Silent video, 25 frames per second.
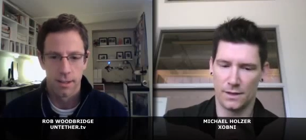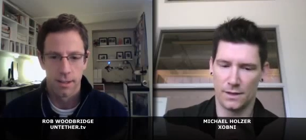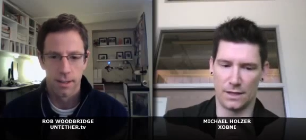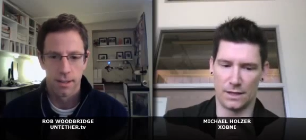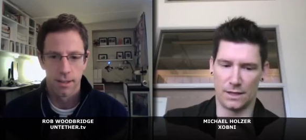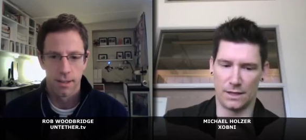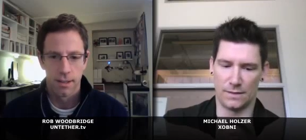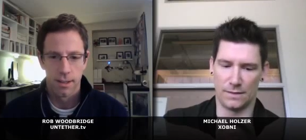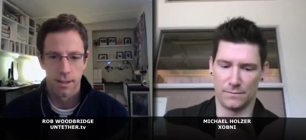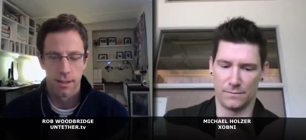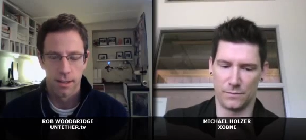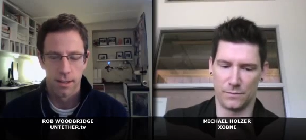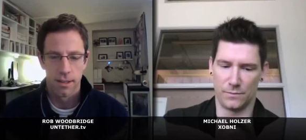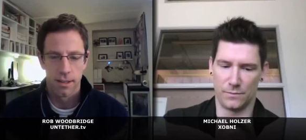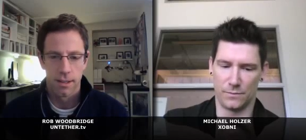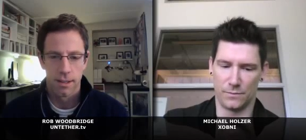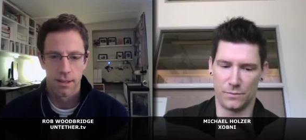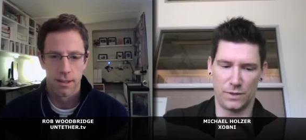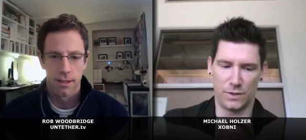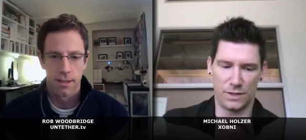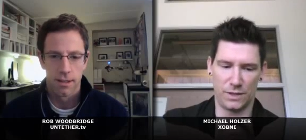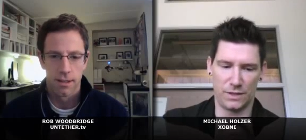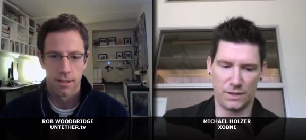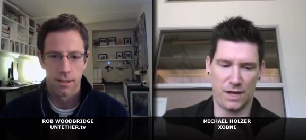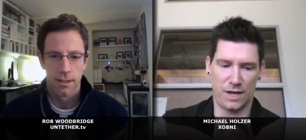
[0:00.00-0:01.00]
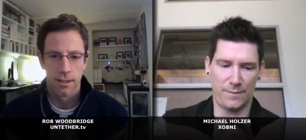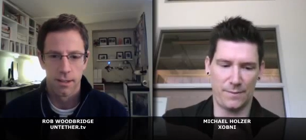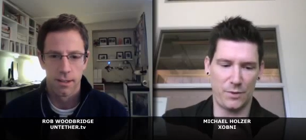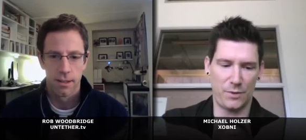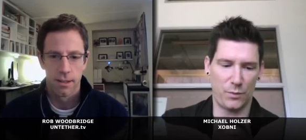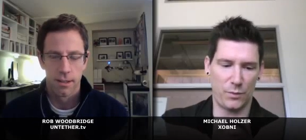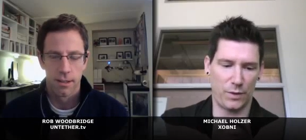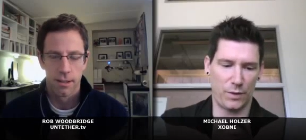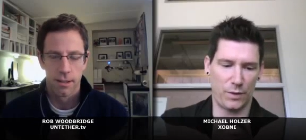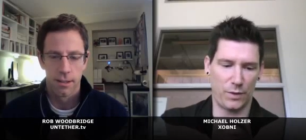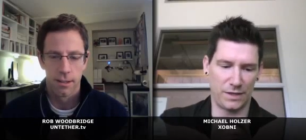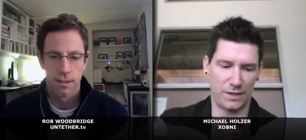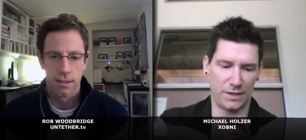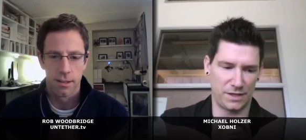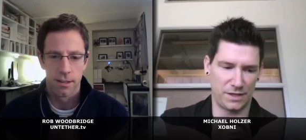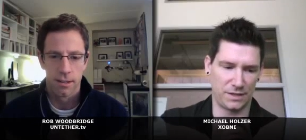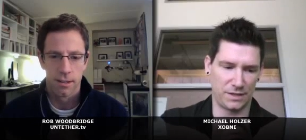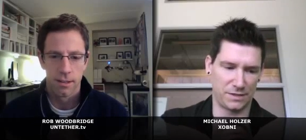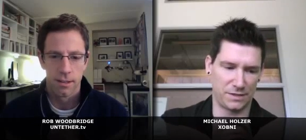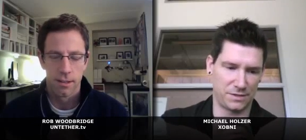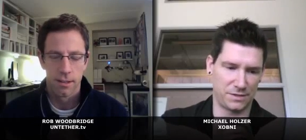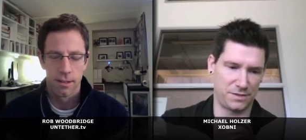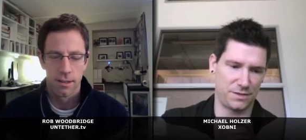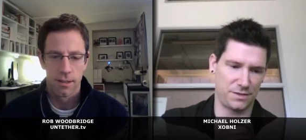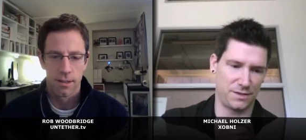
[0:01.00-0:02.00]
Speaker 1: um, and Xobni one is
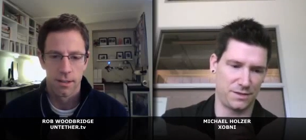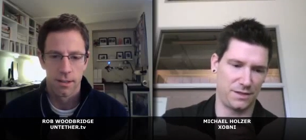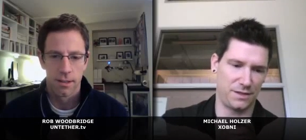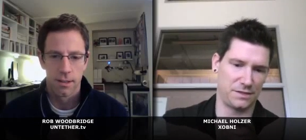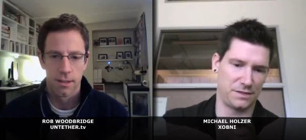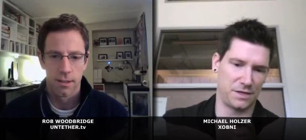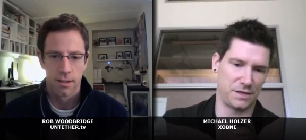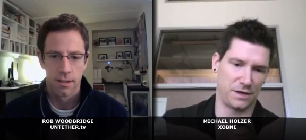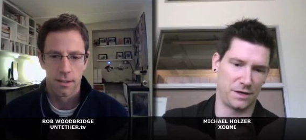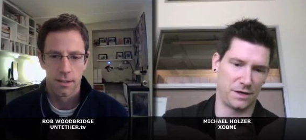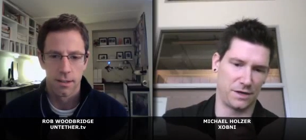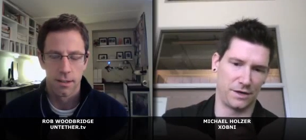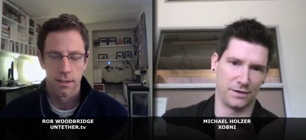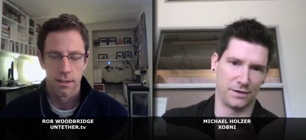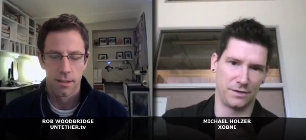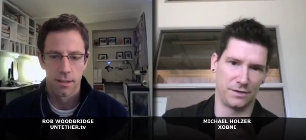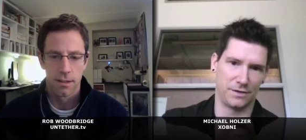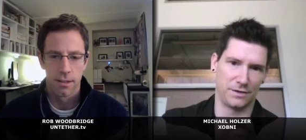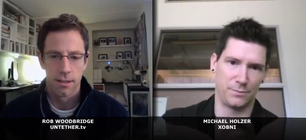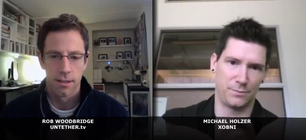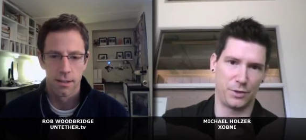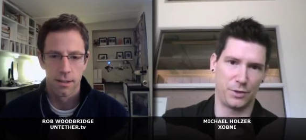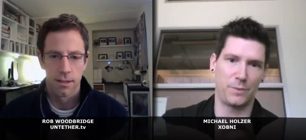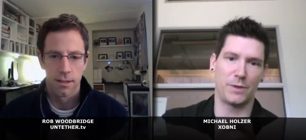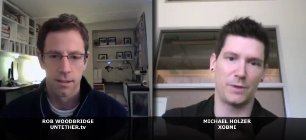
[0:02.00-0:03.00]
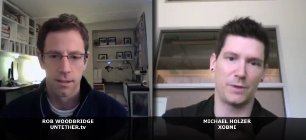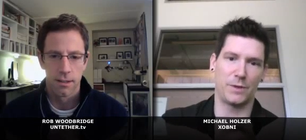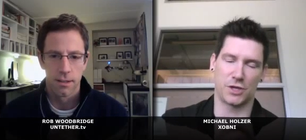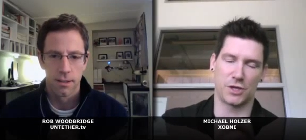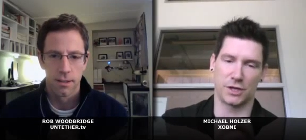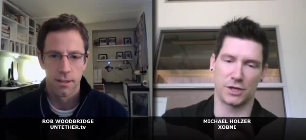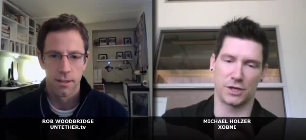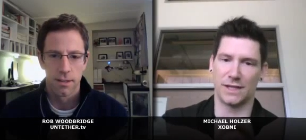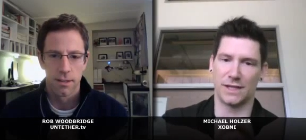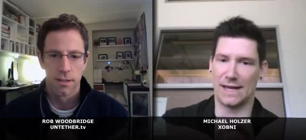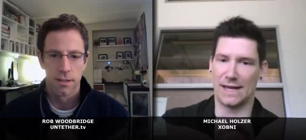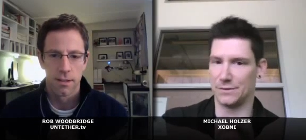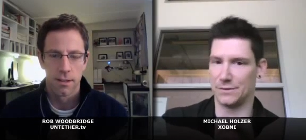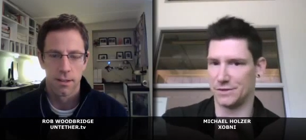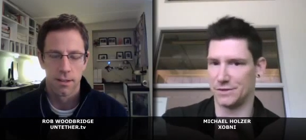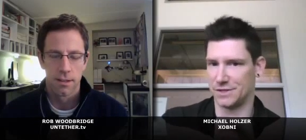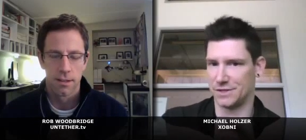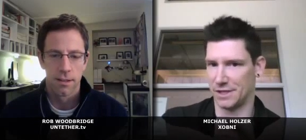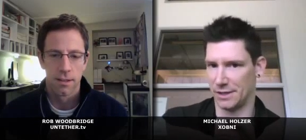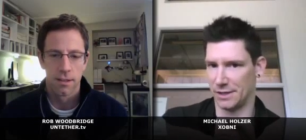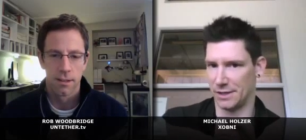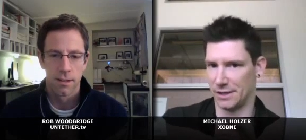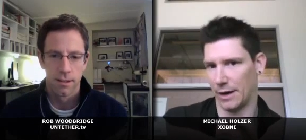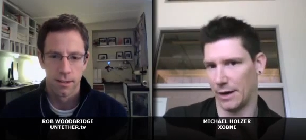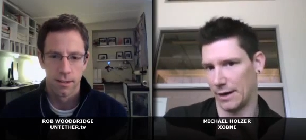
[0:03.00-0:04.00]
is is our pretty much our cloud
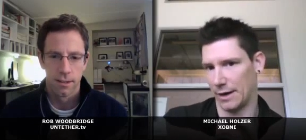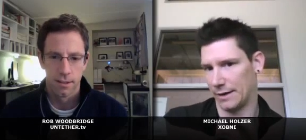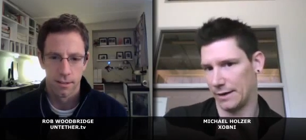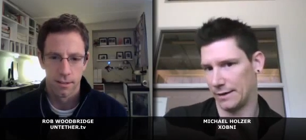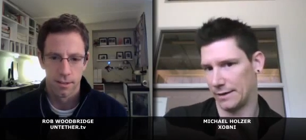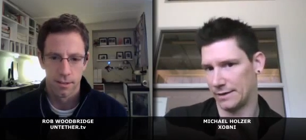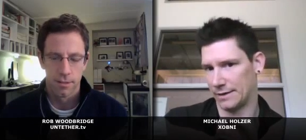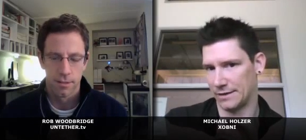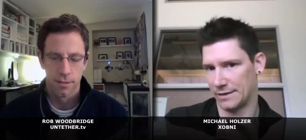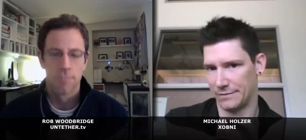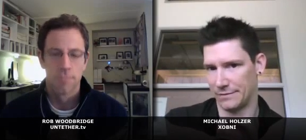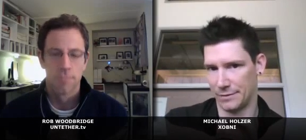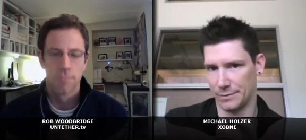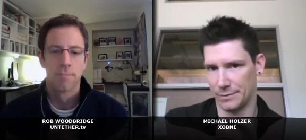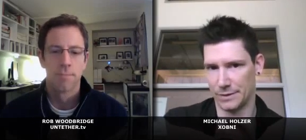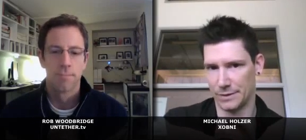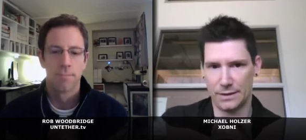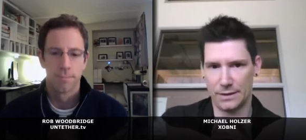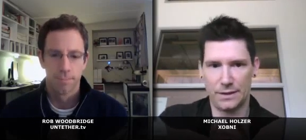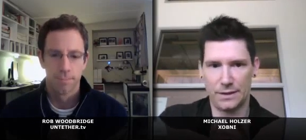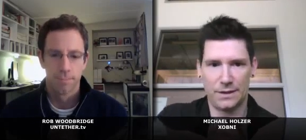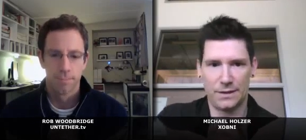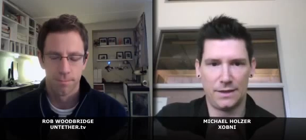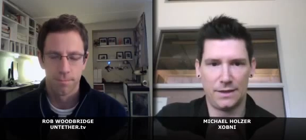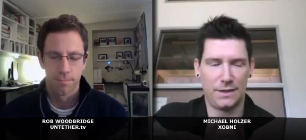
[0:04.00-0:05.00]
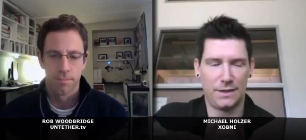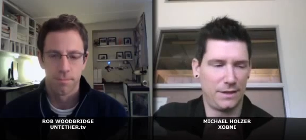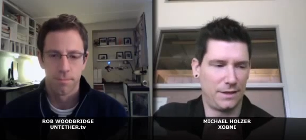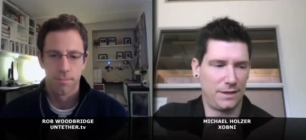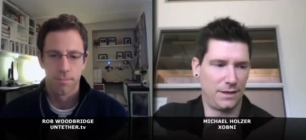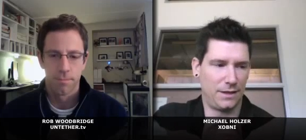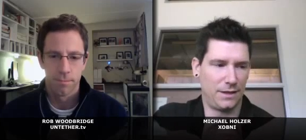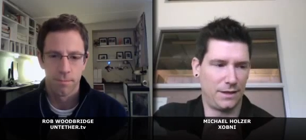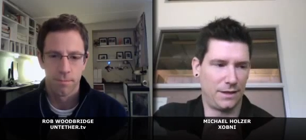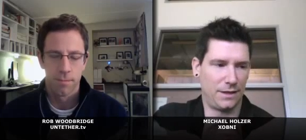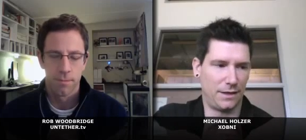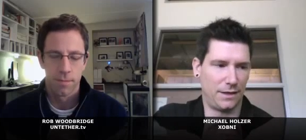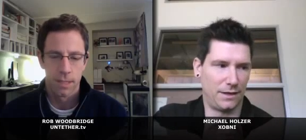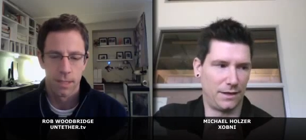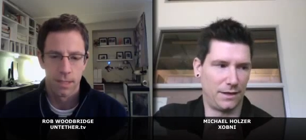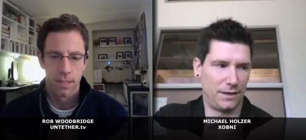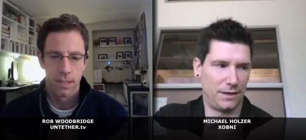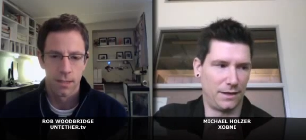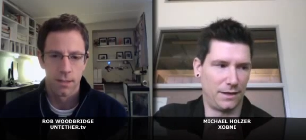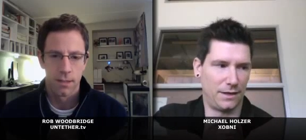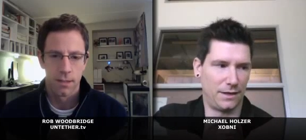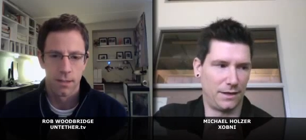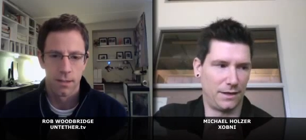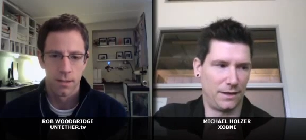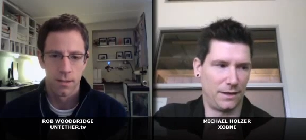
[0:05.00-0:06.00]
sync product if you will uh,